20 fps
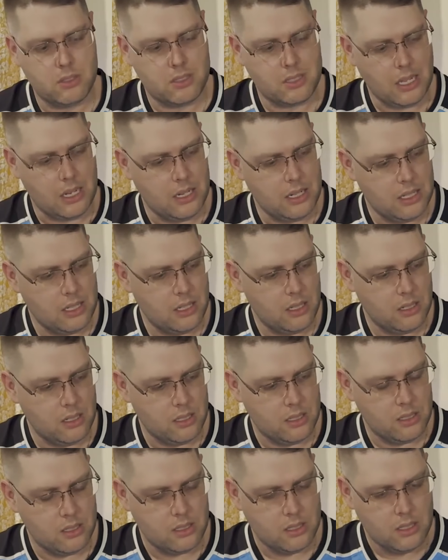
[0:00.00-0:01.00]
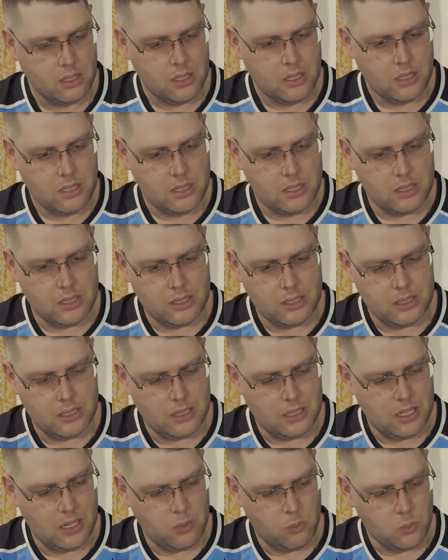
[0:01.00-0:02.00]
sending it a
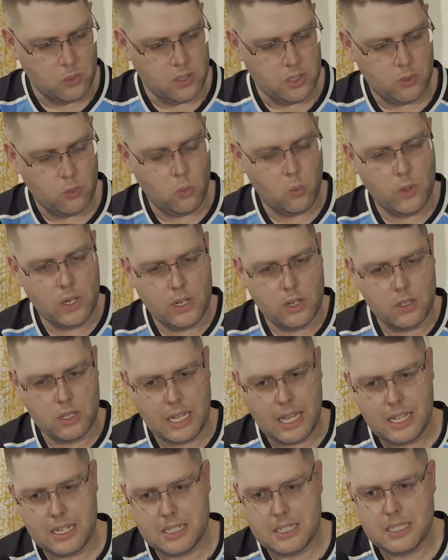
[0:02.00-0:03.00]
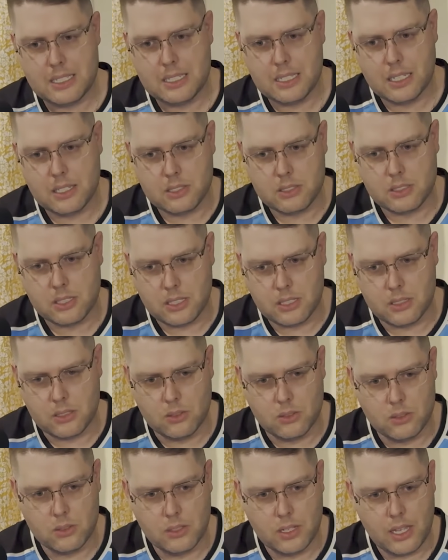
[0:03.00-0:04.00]
really weird NTS
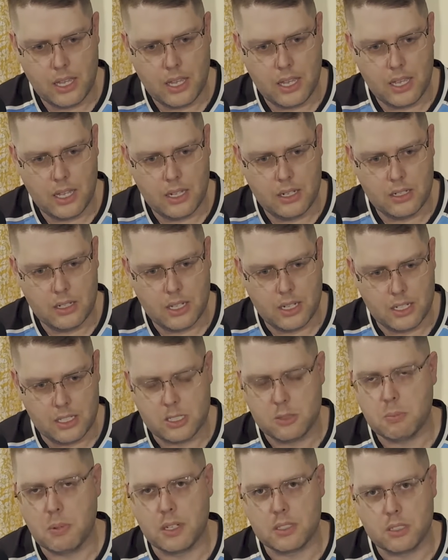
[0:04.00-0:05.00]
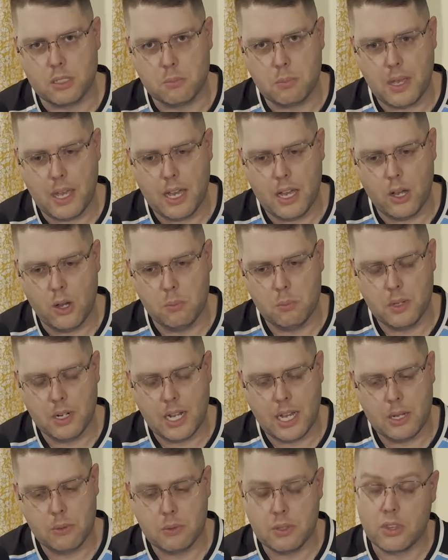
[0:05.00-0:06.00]
signal and it expected PAL. But
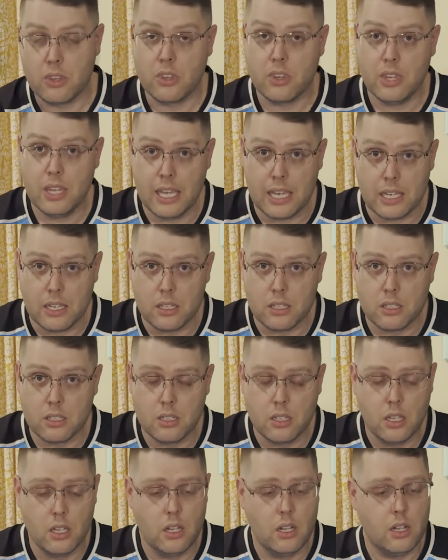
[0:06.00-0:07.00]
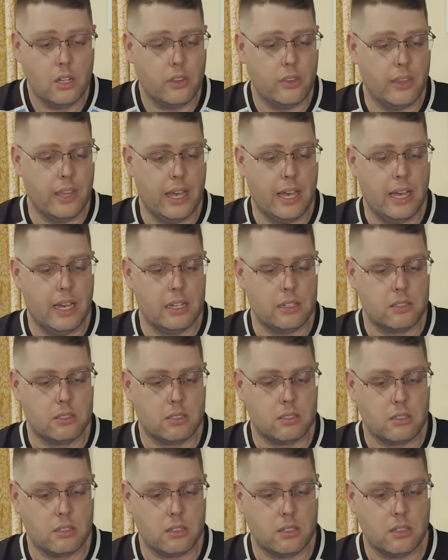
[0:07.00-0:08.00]
I would think
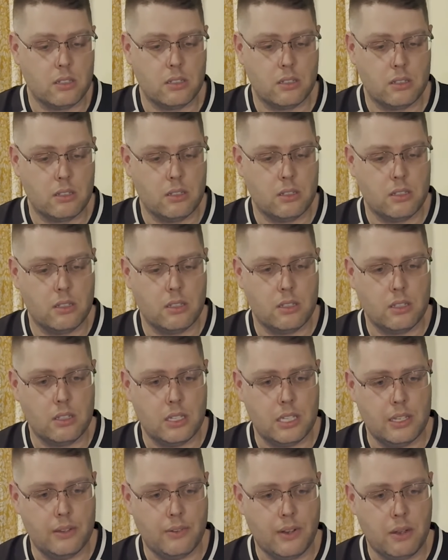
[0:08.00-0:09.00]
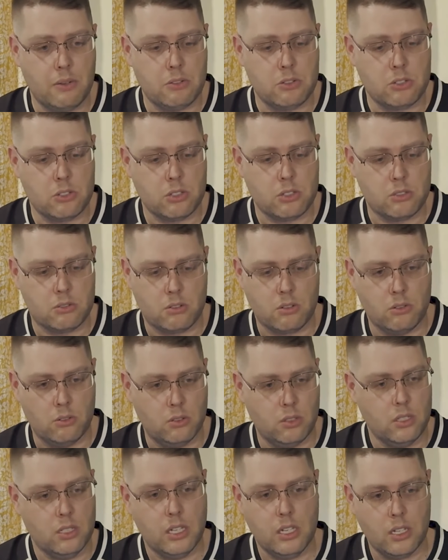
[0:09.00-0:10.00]
that if I was just
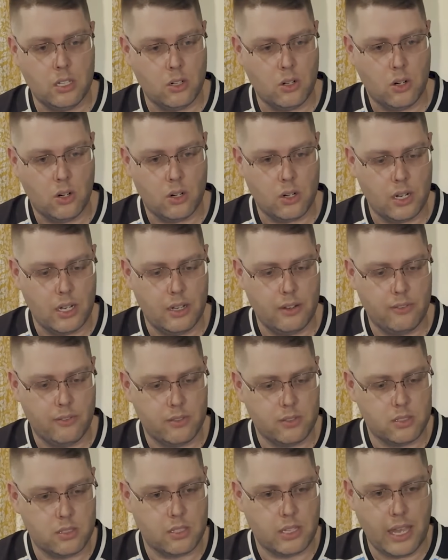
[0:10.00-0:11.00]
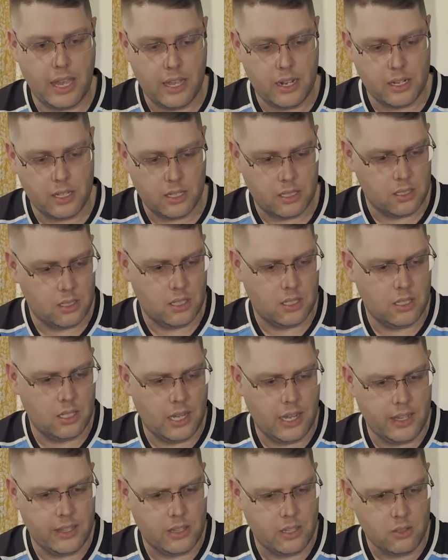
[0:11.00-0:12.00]
looking at RF, scanning,
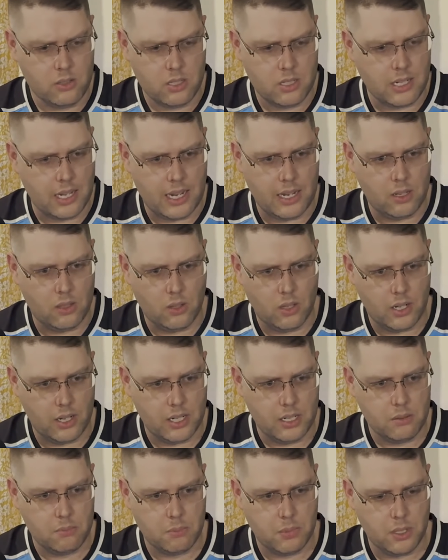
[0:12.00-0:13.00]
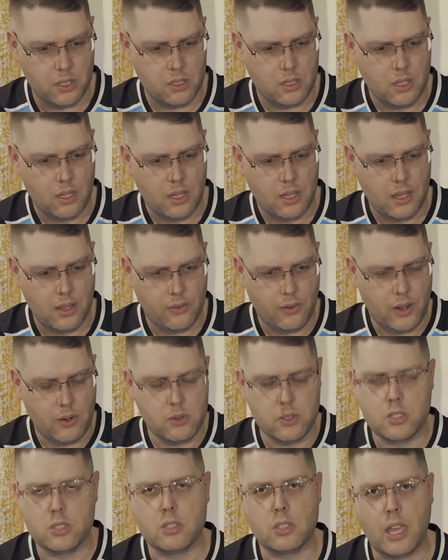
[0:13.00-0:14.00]
and there's a dial on it, but if I
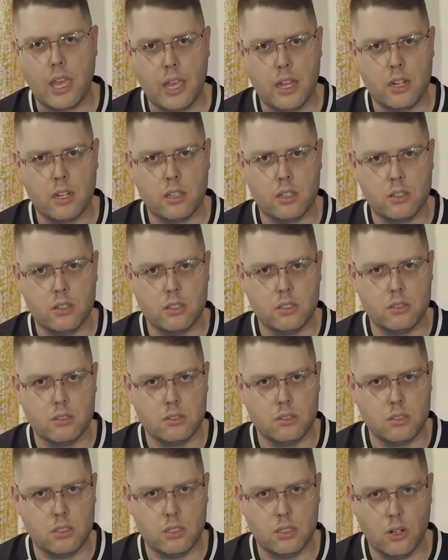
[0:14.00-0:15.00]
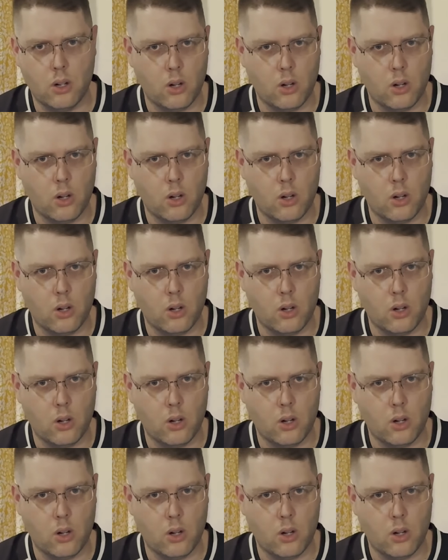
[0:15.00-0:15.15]
was scanning the